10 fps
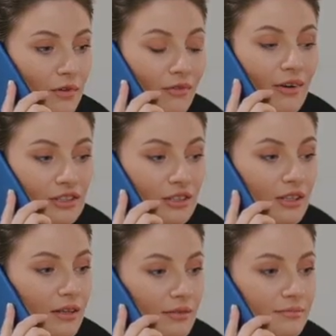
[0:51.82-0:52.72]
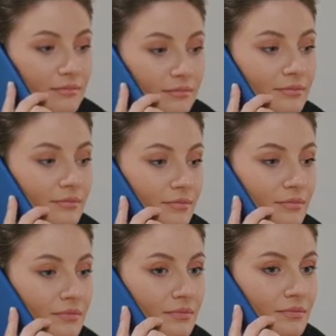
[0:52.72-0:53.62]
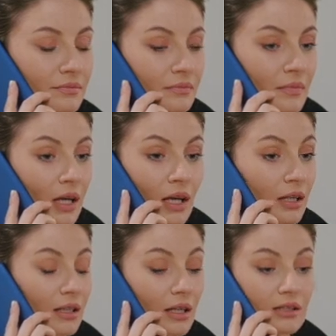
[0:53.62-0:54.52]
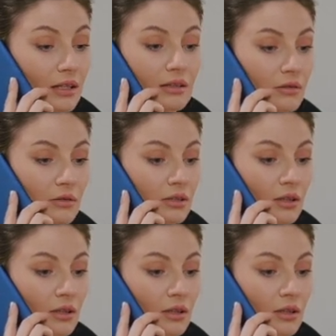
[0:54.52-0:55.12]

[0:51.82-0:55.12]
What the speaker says: sounds and pronunciation, learning how to imitate